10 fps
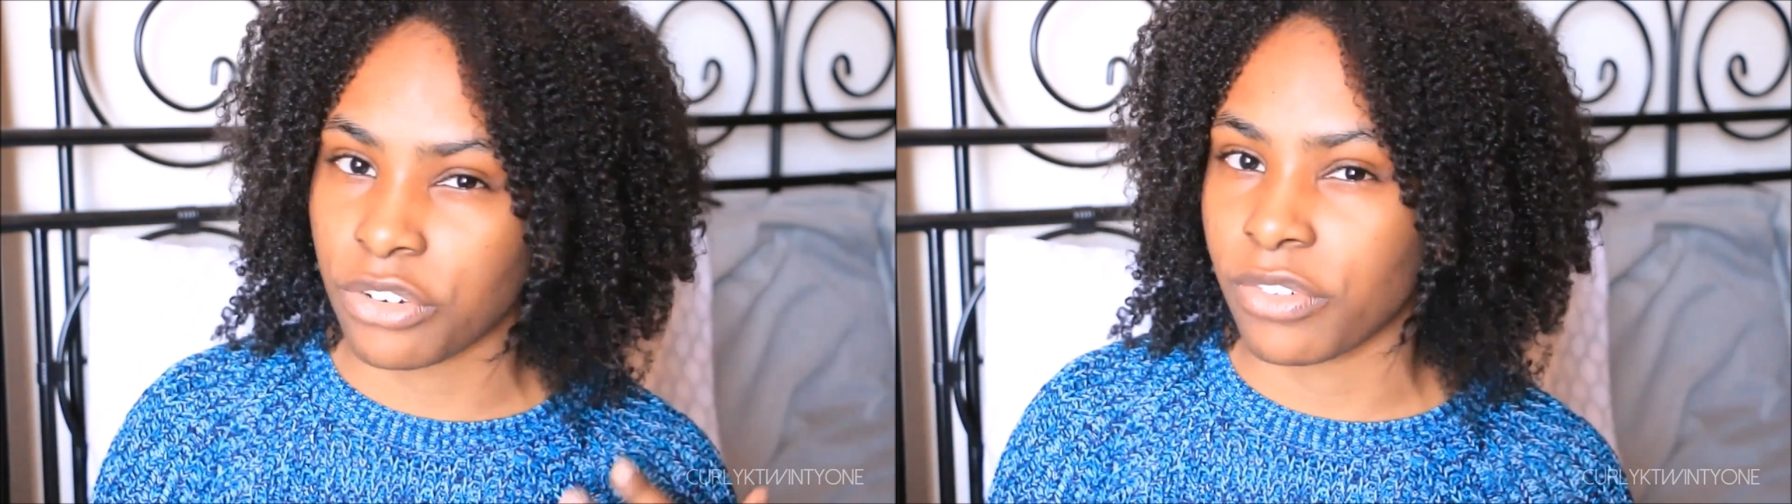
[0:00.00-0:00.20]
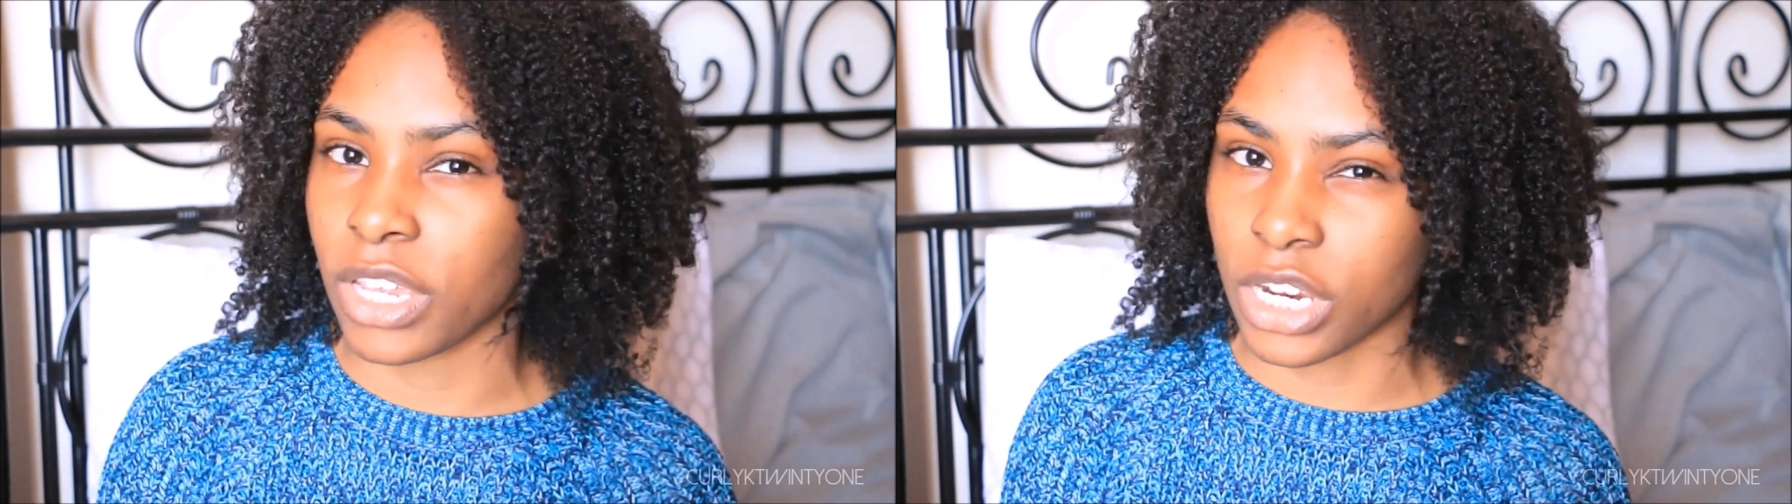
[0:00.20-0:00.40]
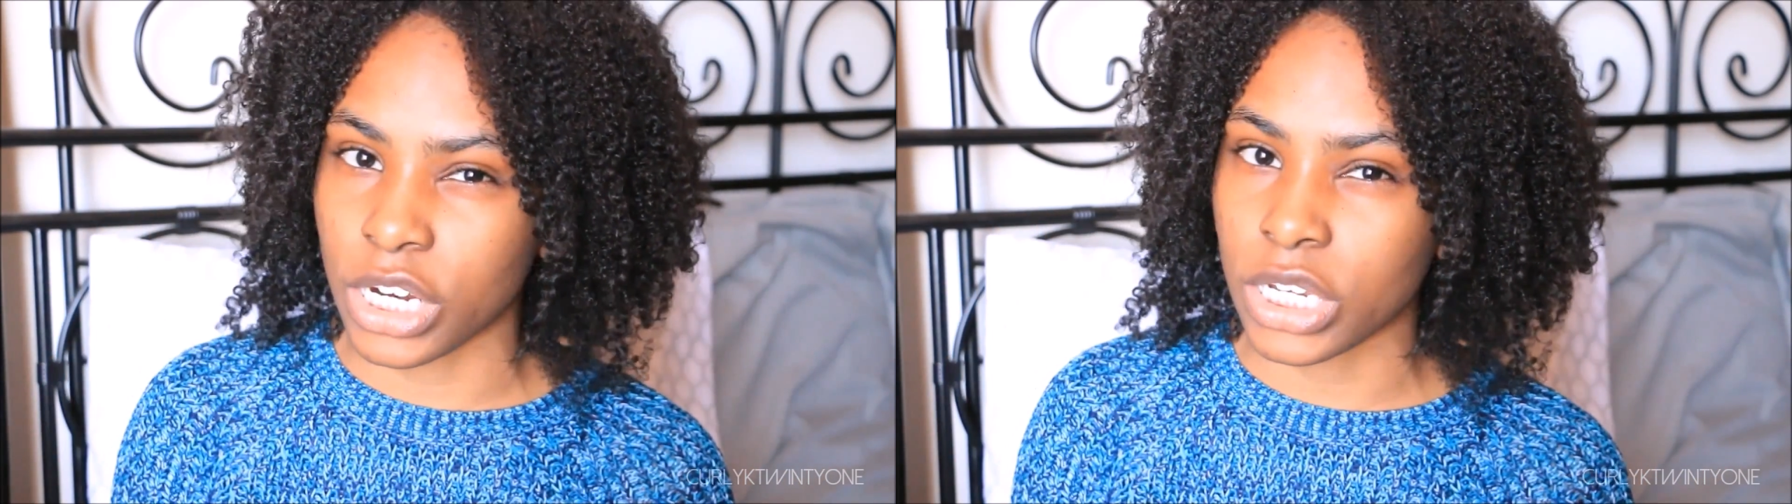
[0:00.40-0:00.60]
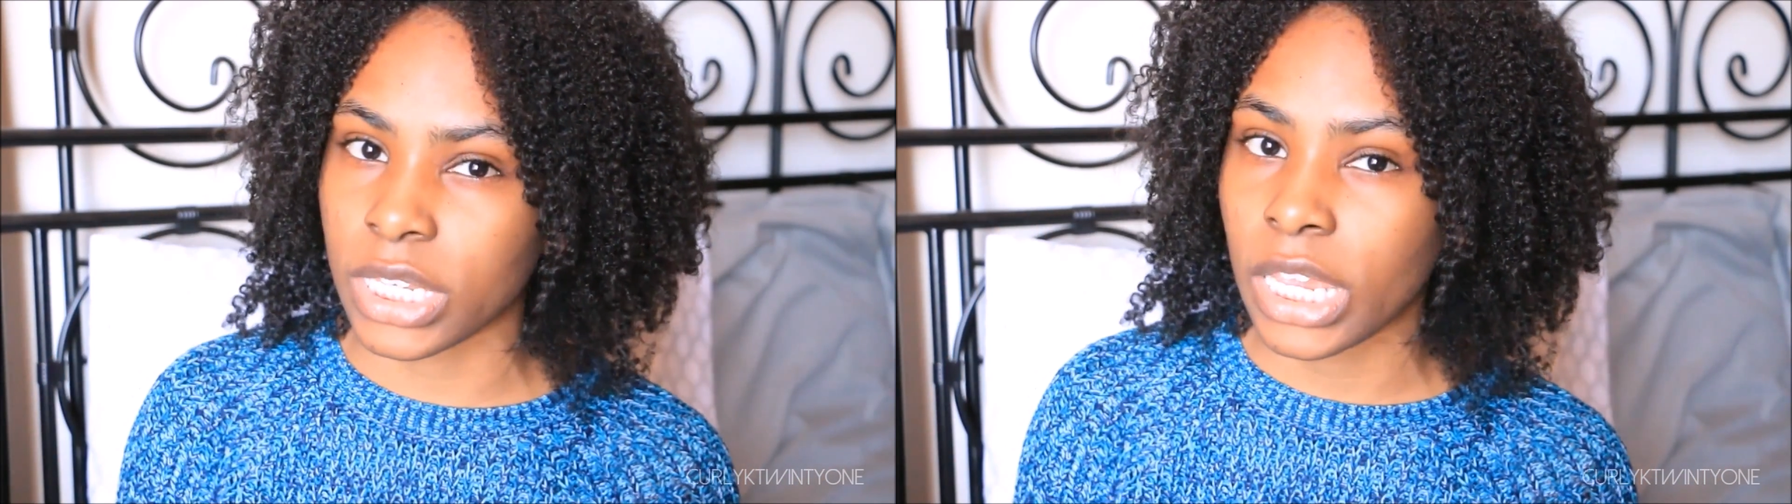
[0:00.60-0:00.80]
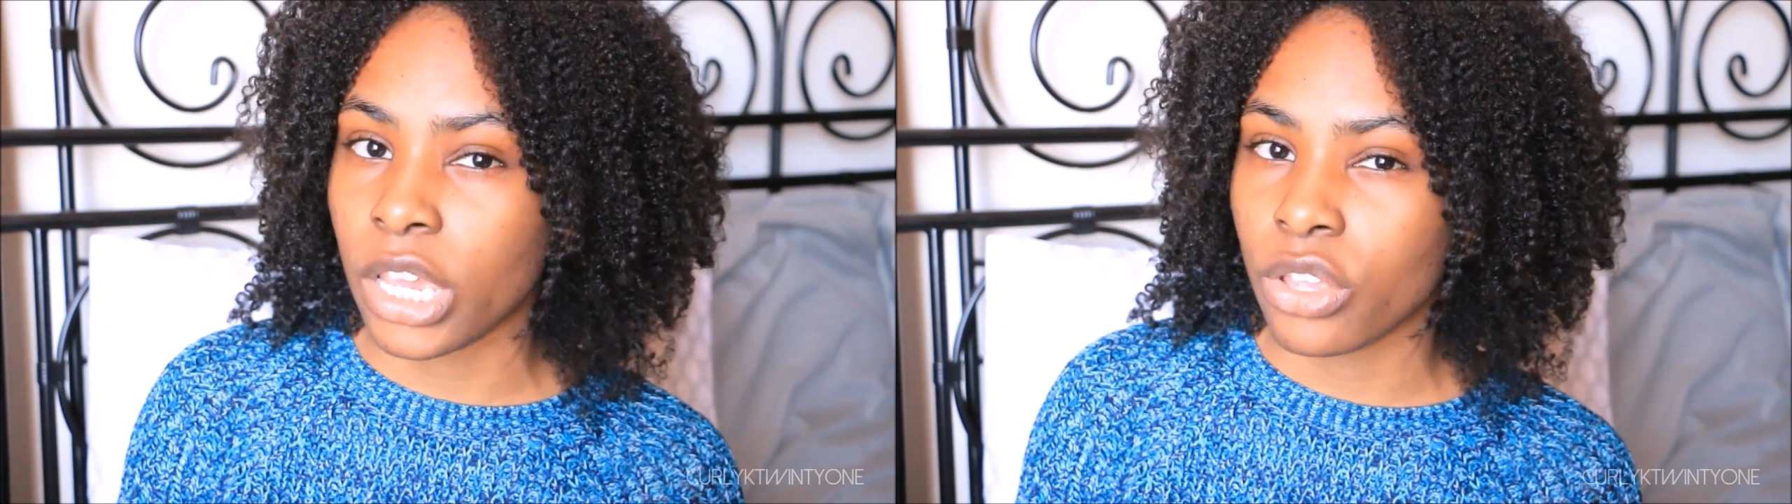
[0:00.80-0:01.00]
your
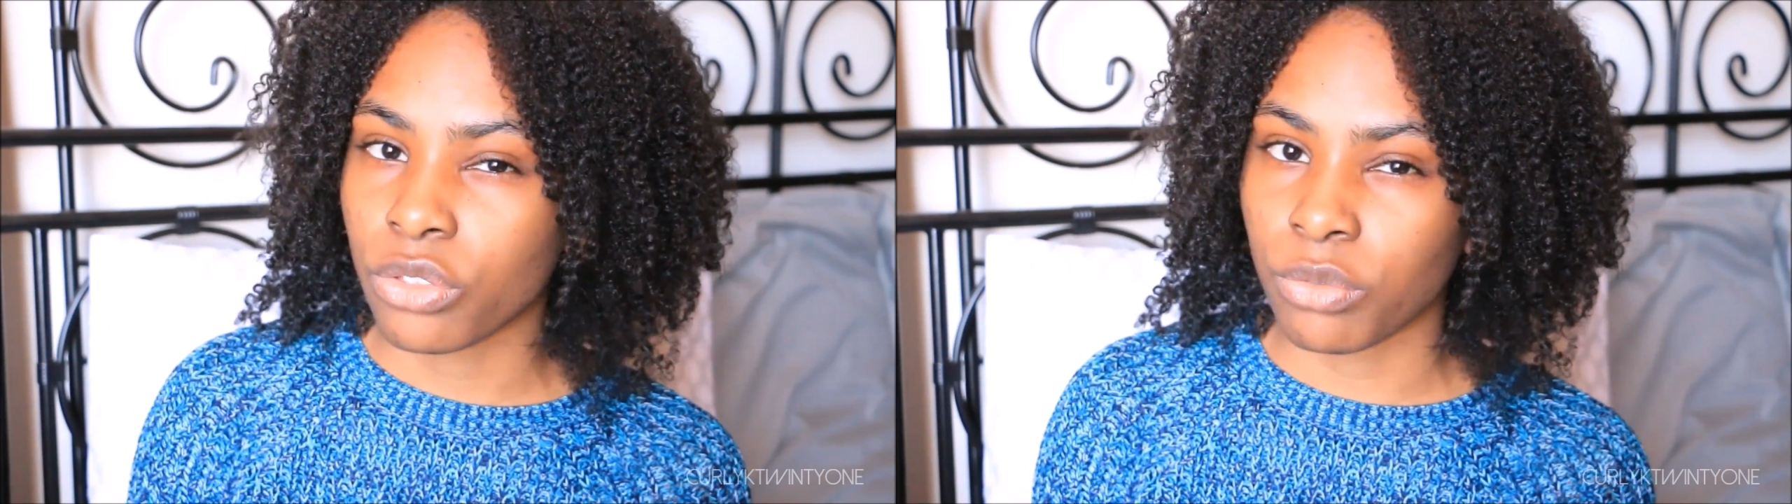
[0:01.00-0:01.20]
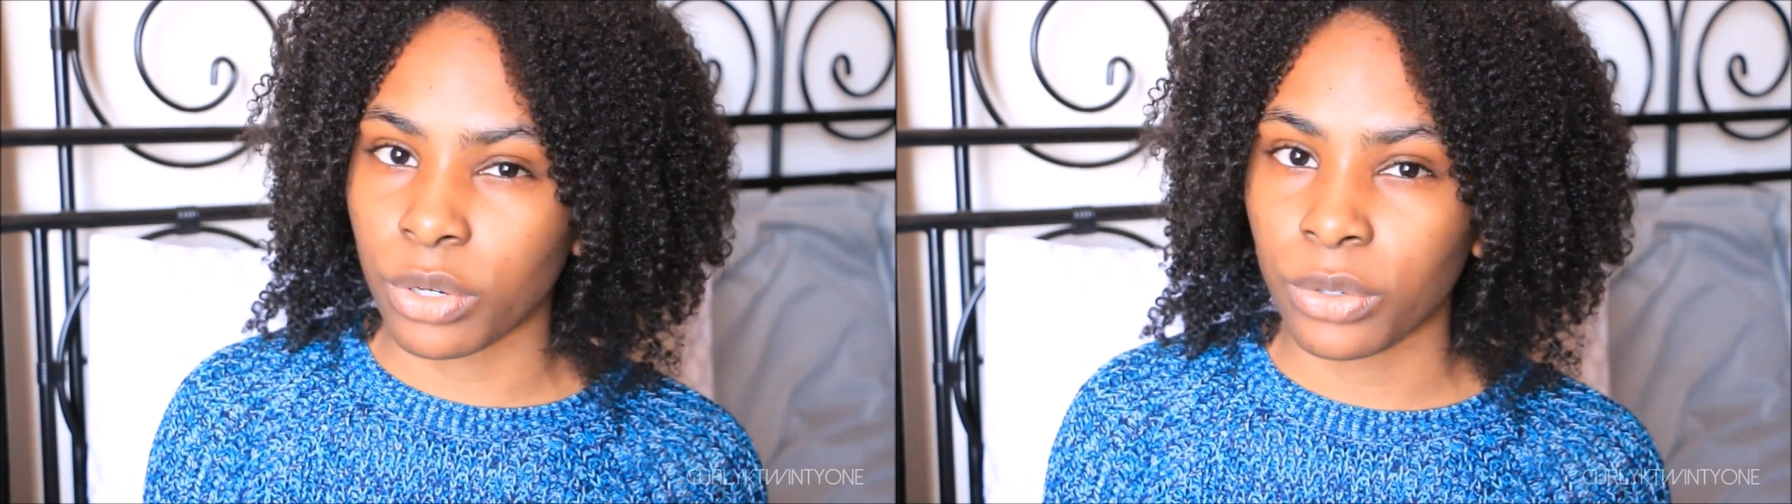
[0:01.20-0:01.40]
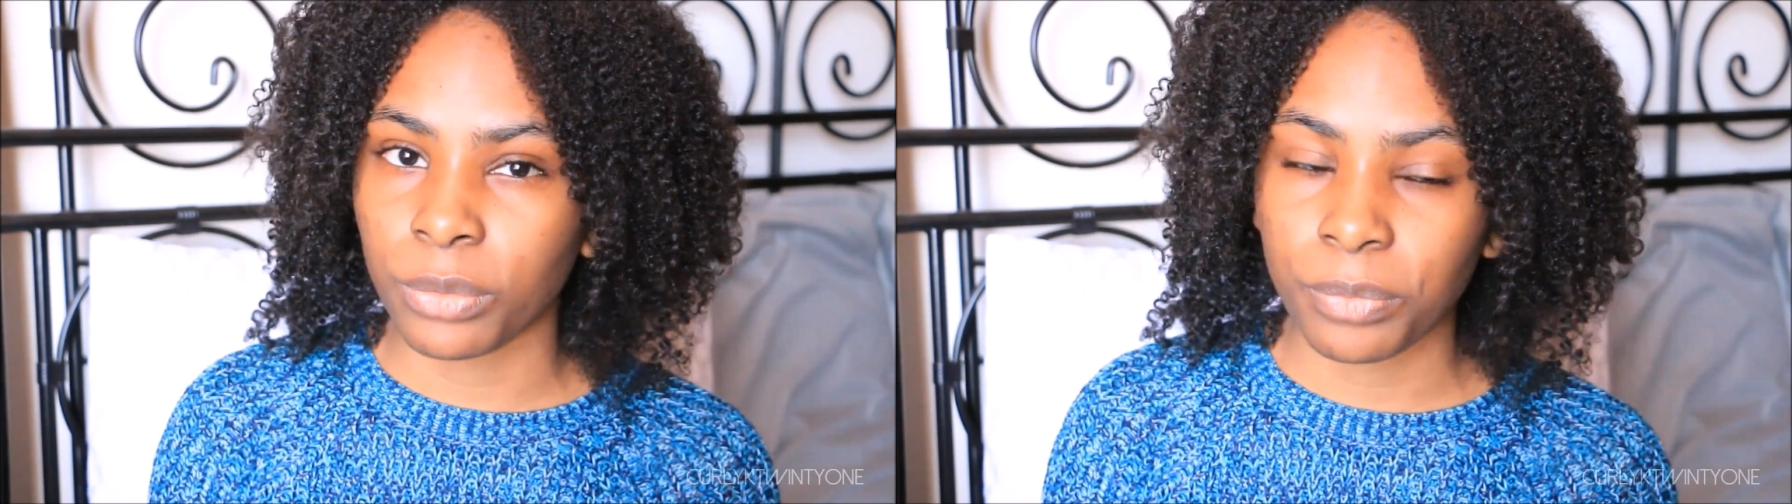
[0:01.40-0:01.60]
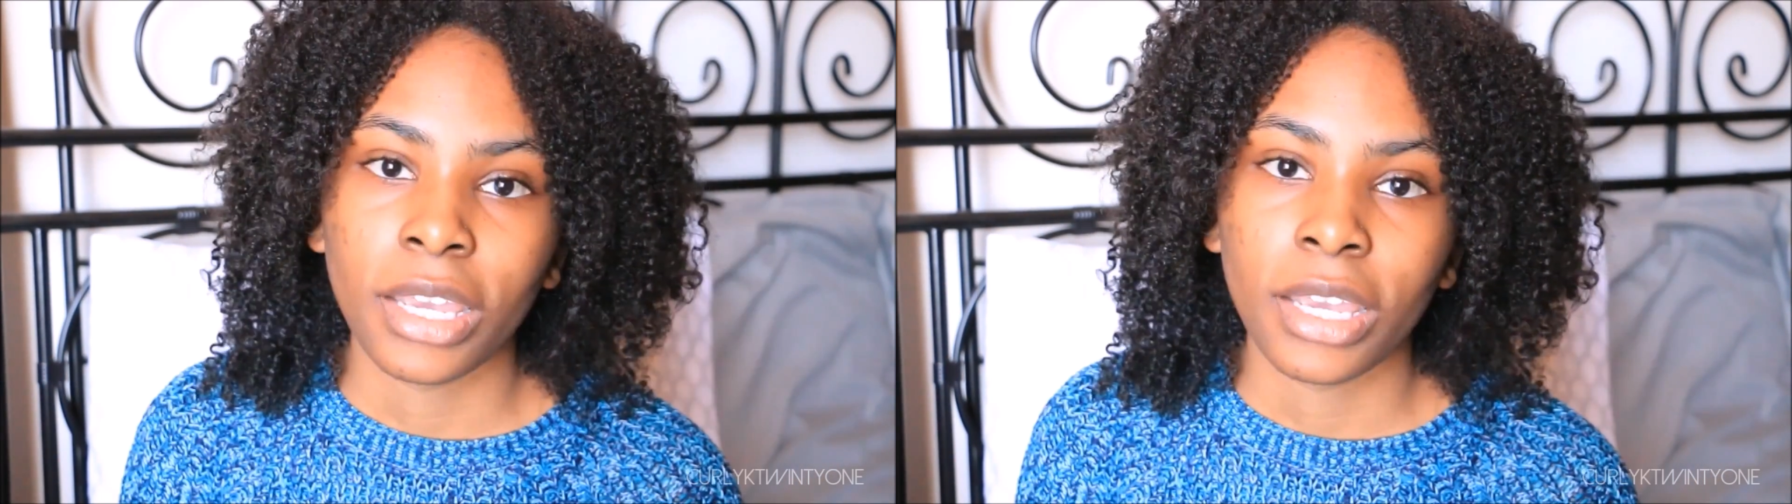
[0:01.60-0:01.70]
fingers through.